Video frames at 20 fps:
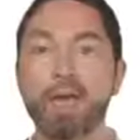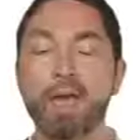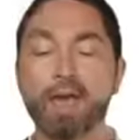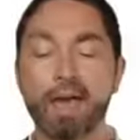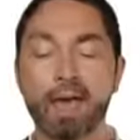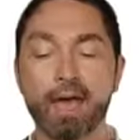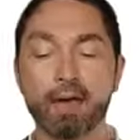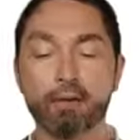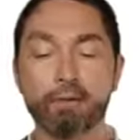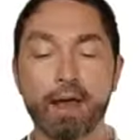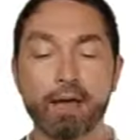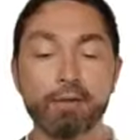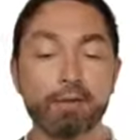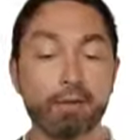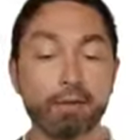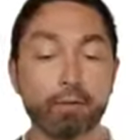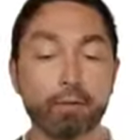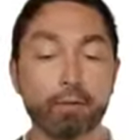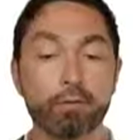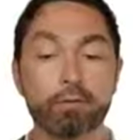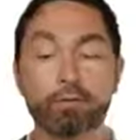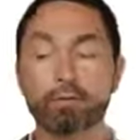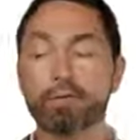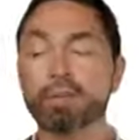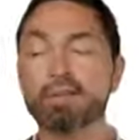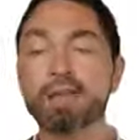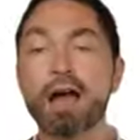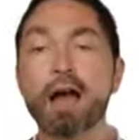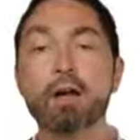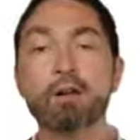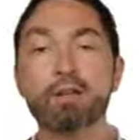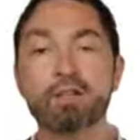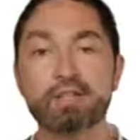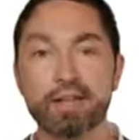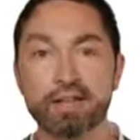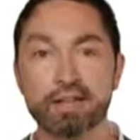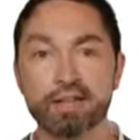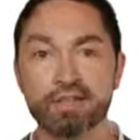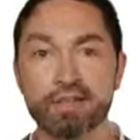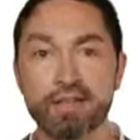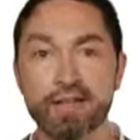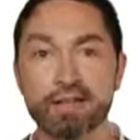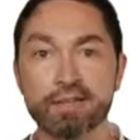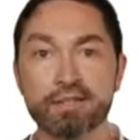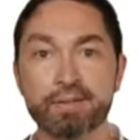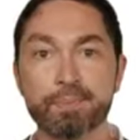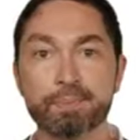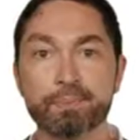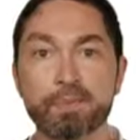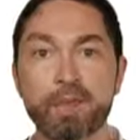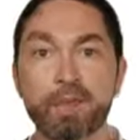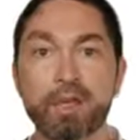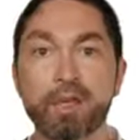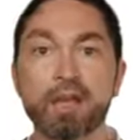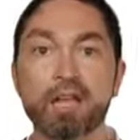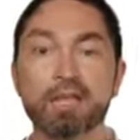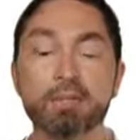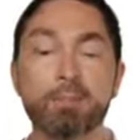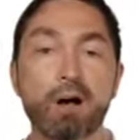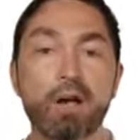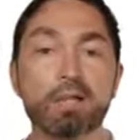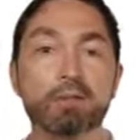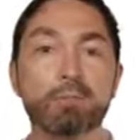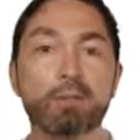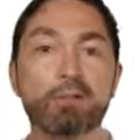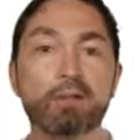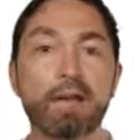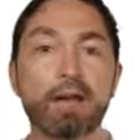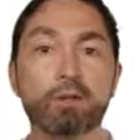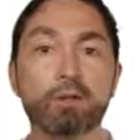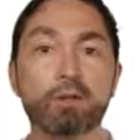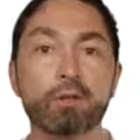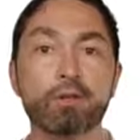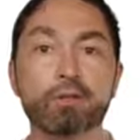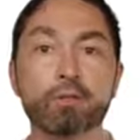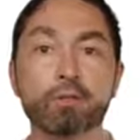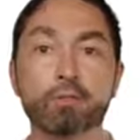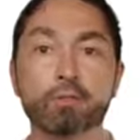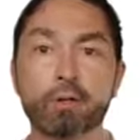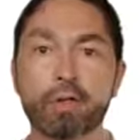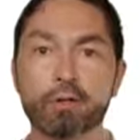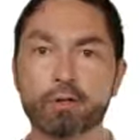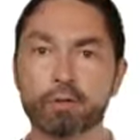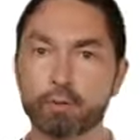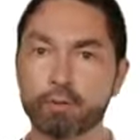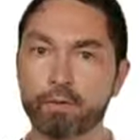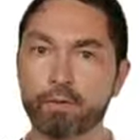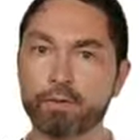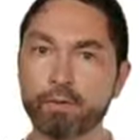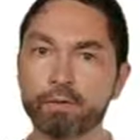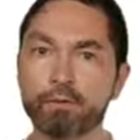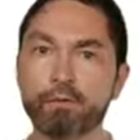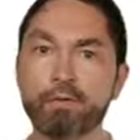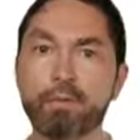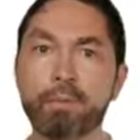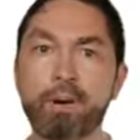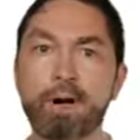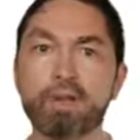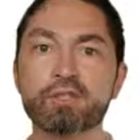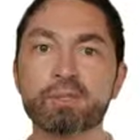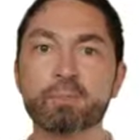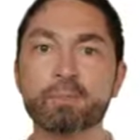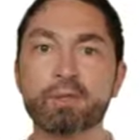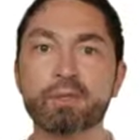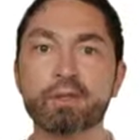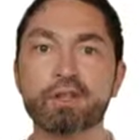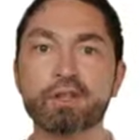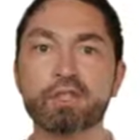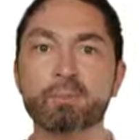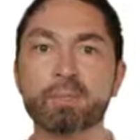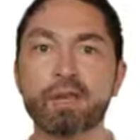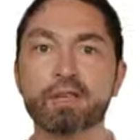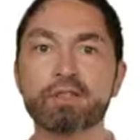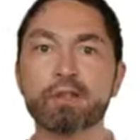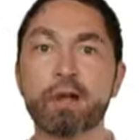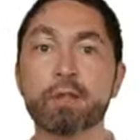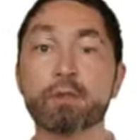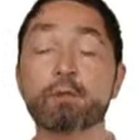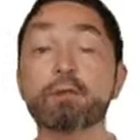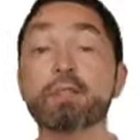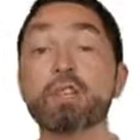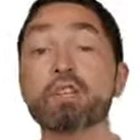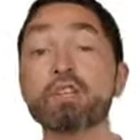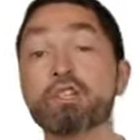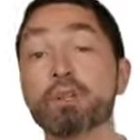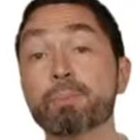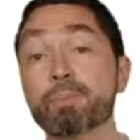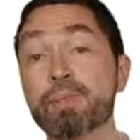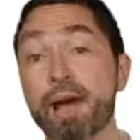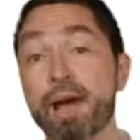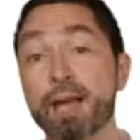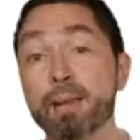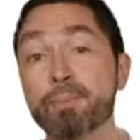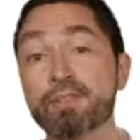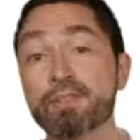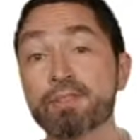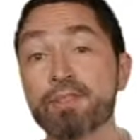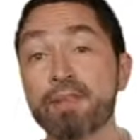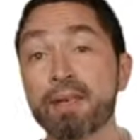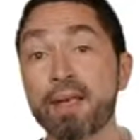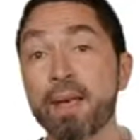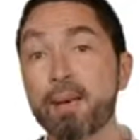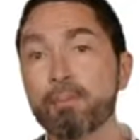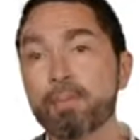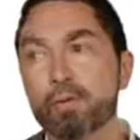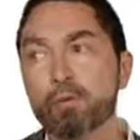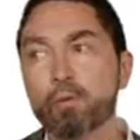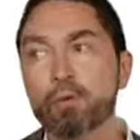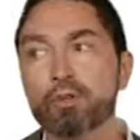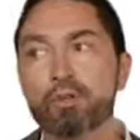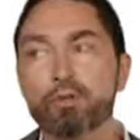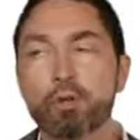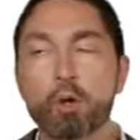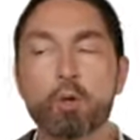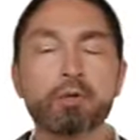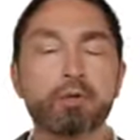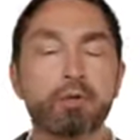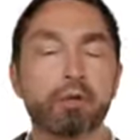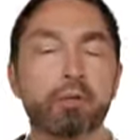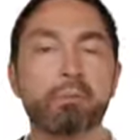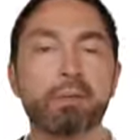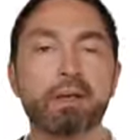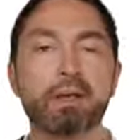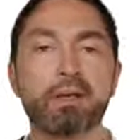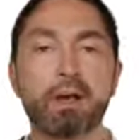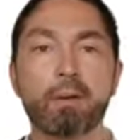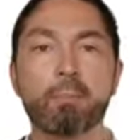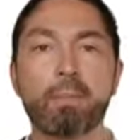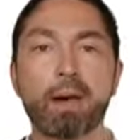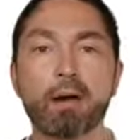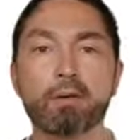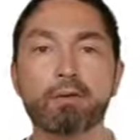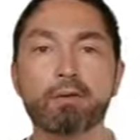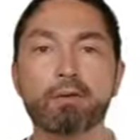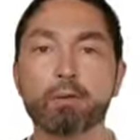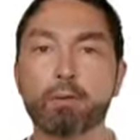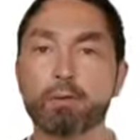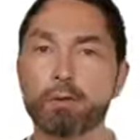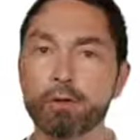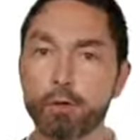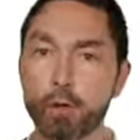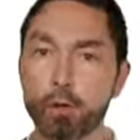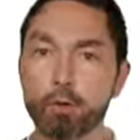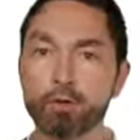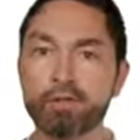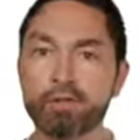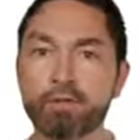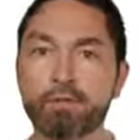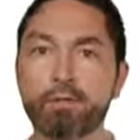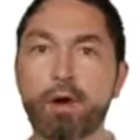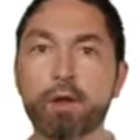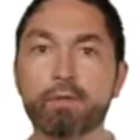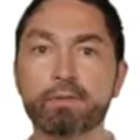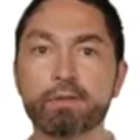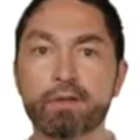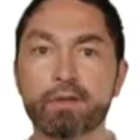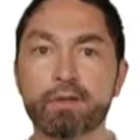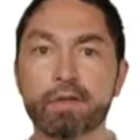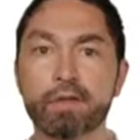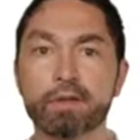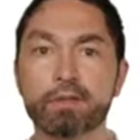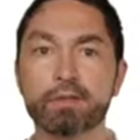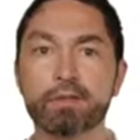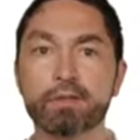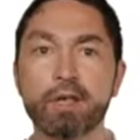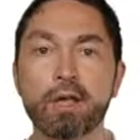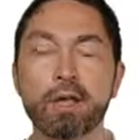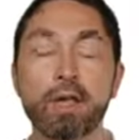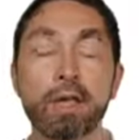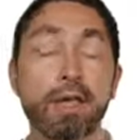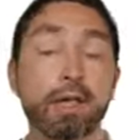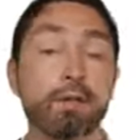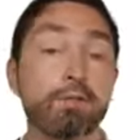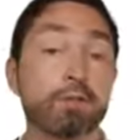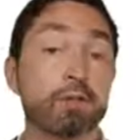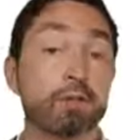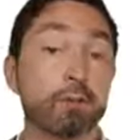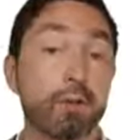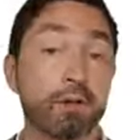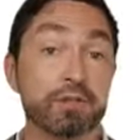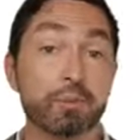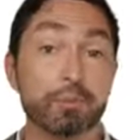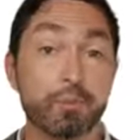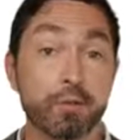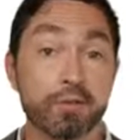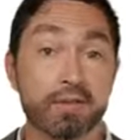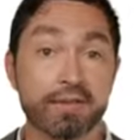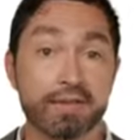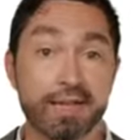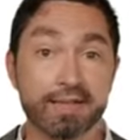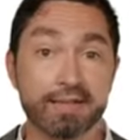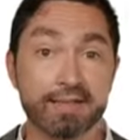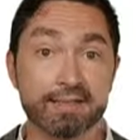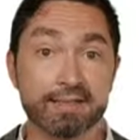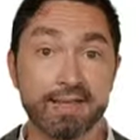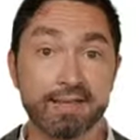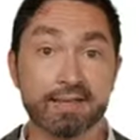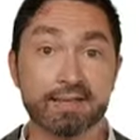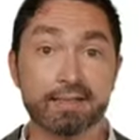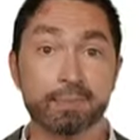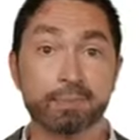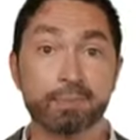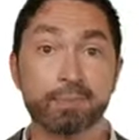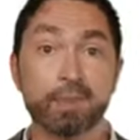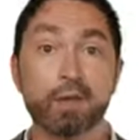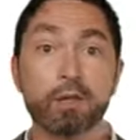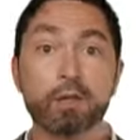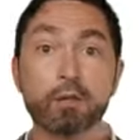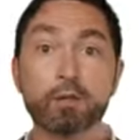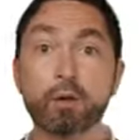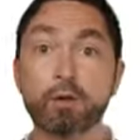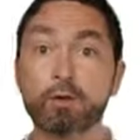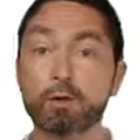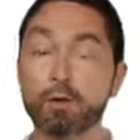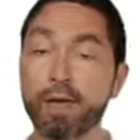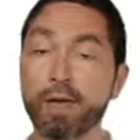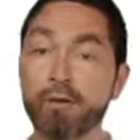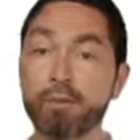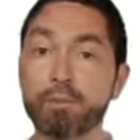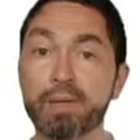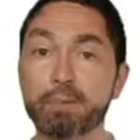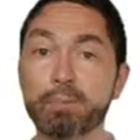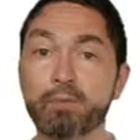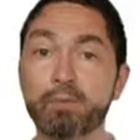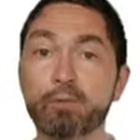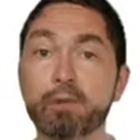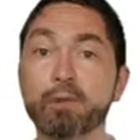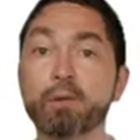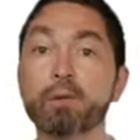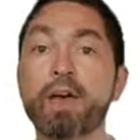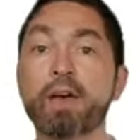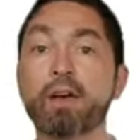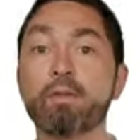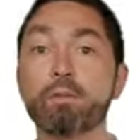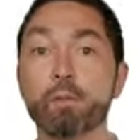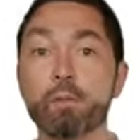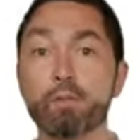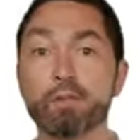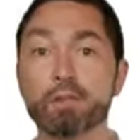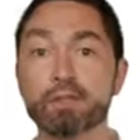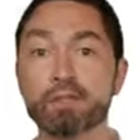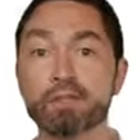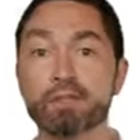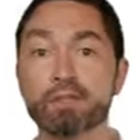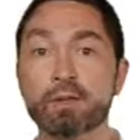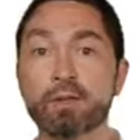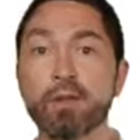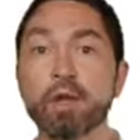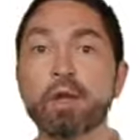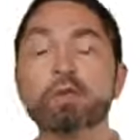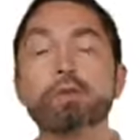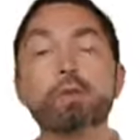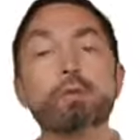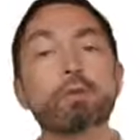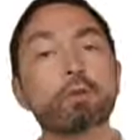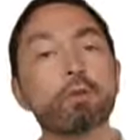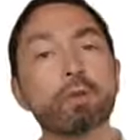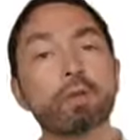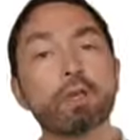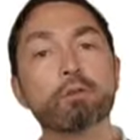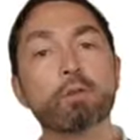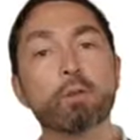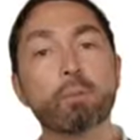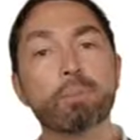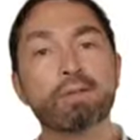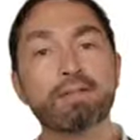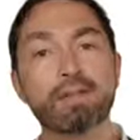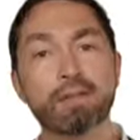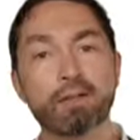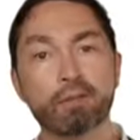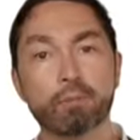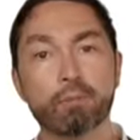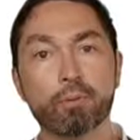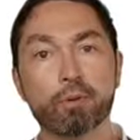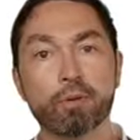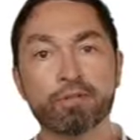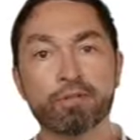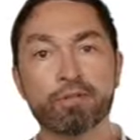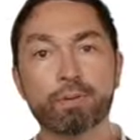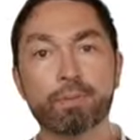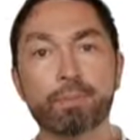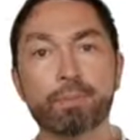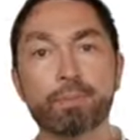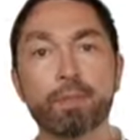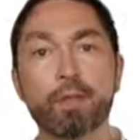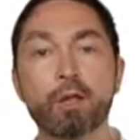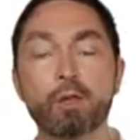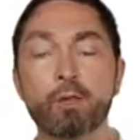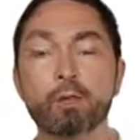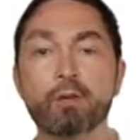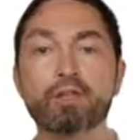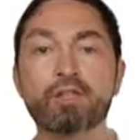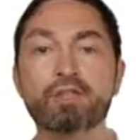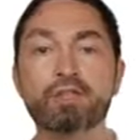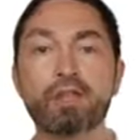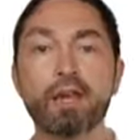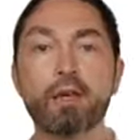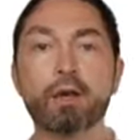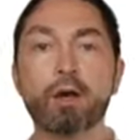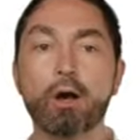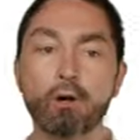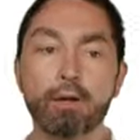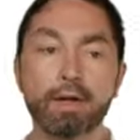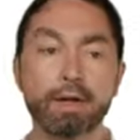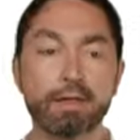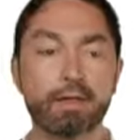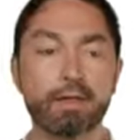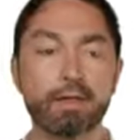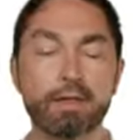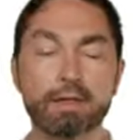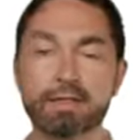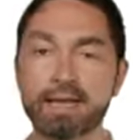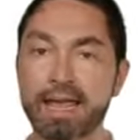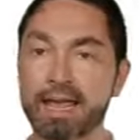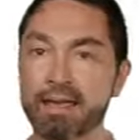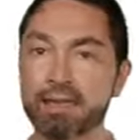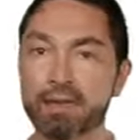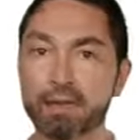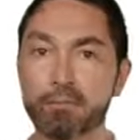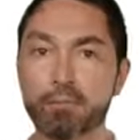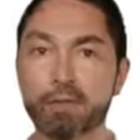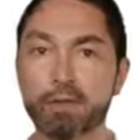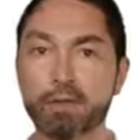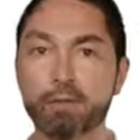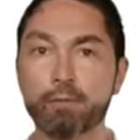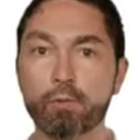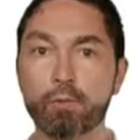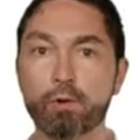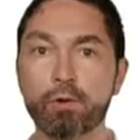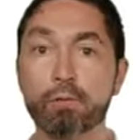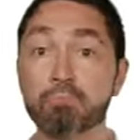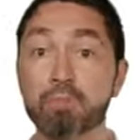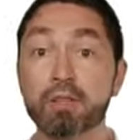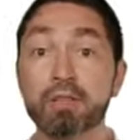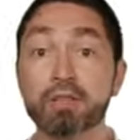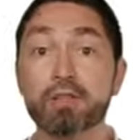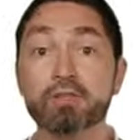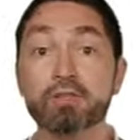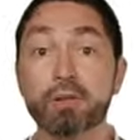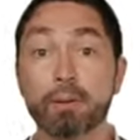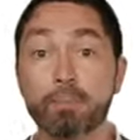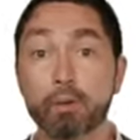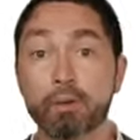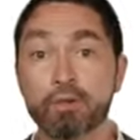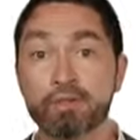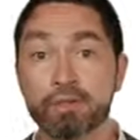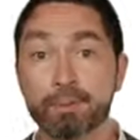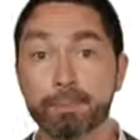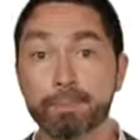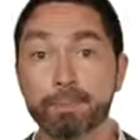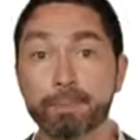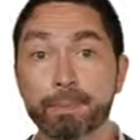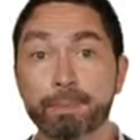and rather than look through the entire data set, it's possible not only to sort of filter the possibilities based on the relationship types, but of course you know a little bit about the nodes involved in things. If this was a movie data set, you know that you have people and you have movies. So if you're looking for a particular person, you can say, all right, this A that I'm looking for is a person.